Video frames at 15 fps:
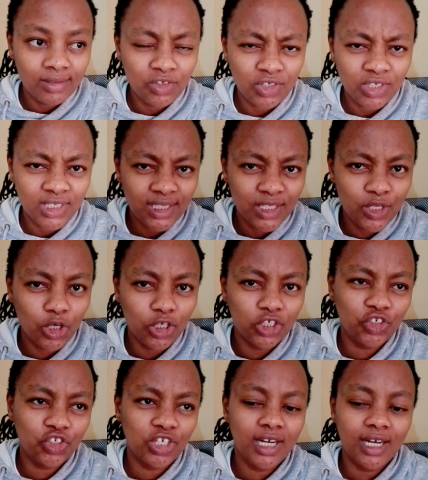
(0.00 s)
Just
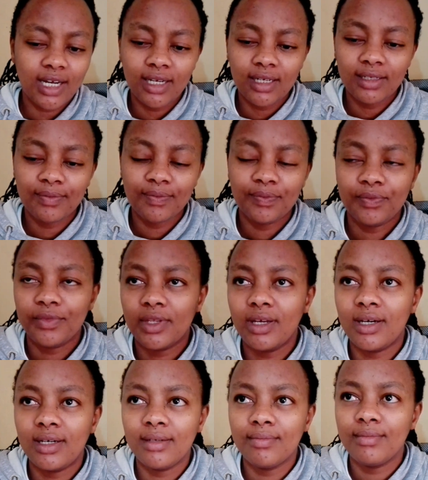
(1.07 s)
nausea,
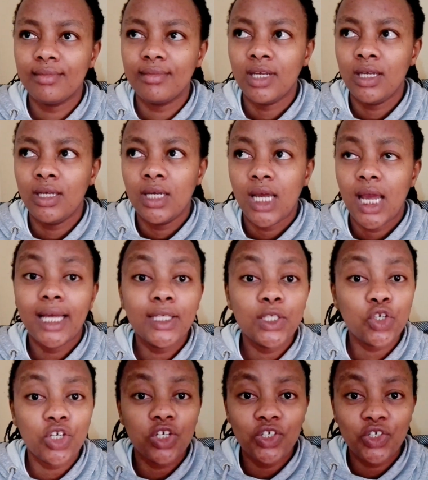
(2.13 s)

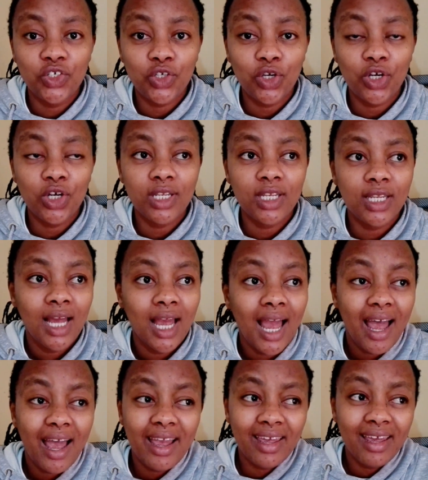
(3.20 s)
exhaustion.
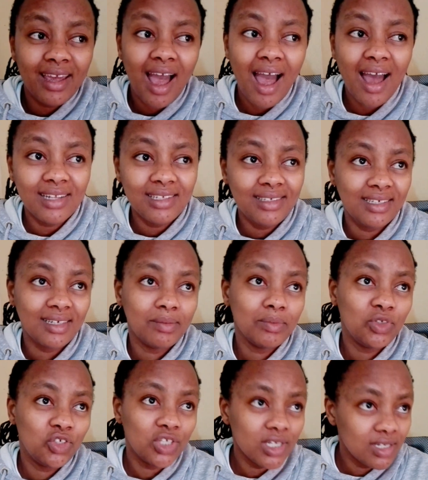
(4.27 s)
I had
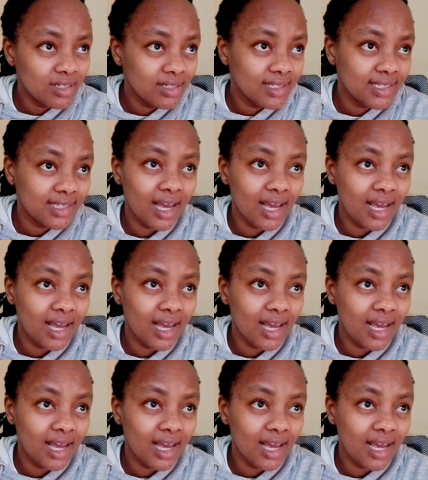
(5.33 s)
some chills